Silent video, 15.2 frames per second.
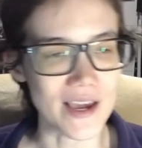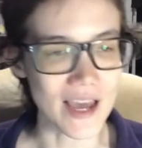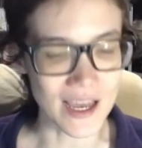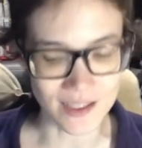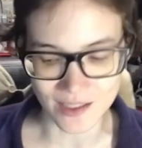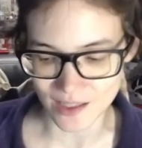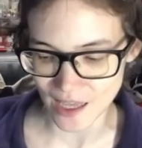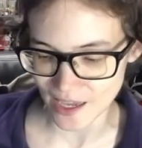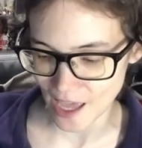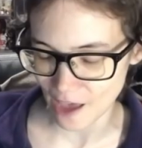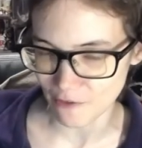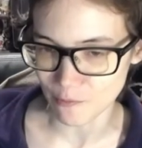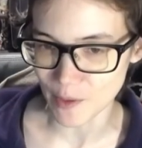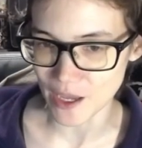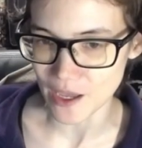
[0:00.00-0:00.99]
I had to like
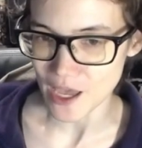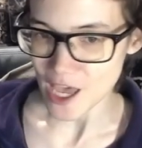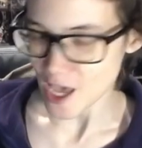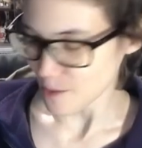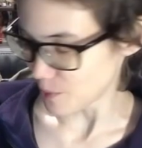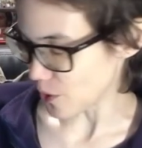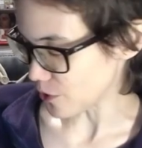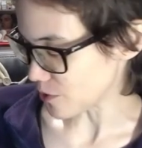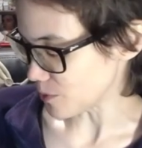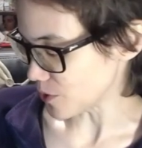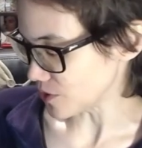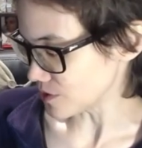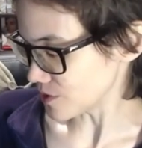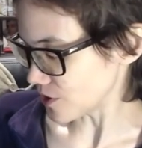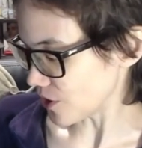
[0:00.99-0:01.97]
have my
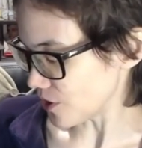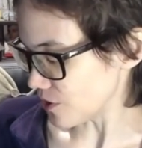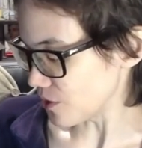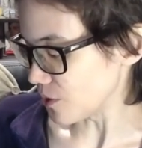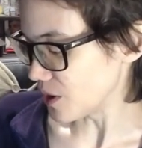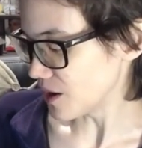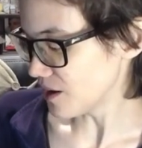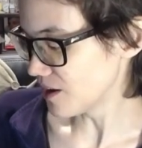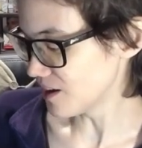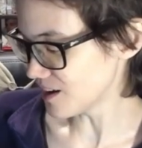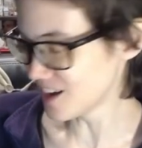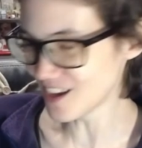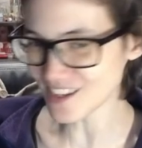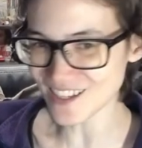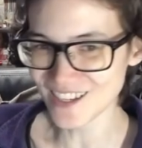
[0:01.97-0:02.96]
Pokemon Go
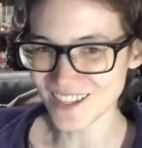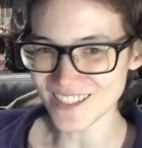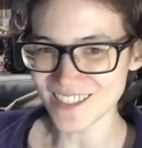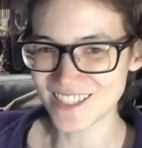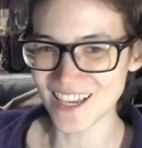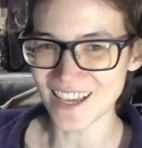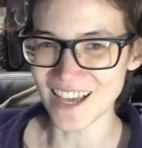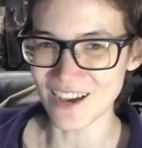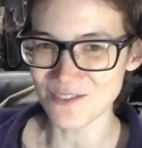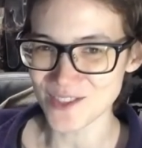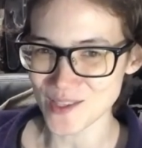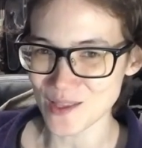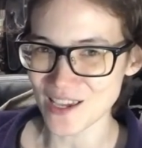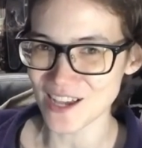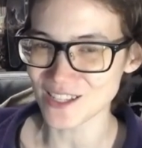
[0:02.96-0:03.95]
to have
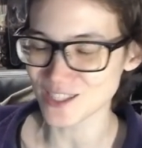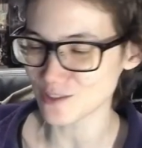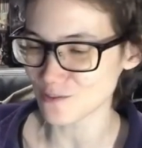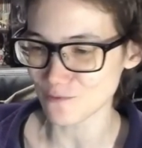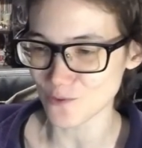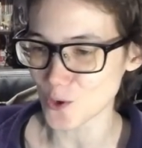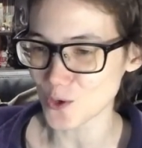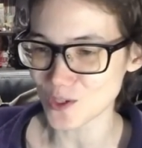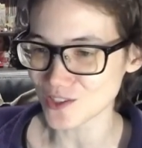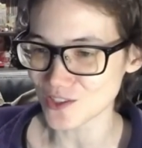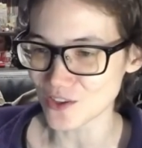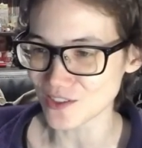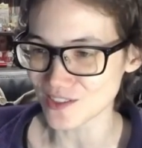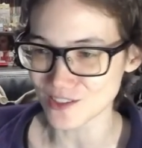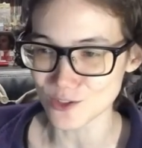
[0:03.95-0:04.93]
something else to focus
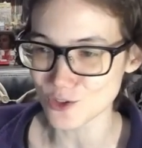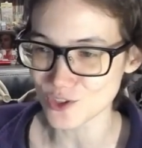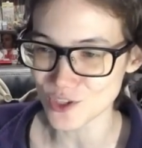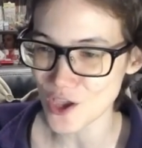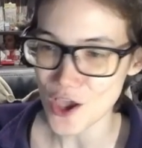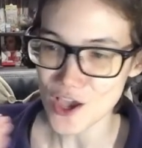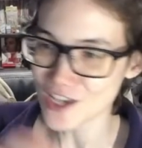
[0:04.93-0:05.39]
on because I was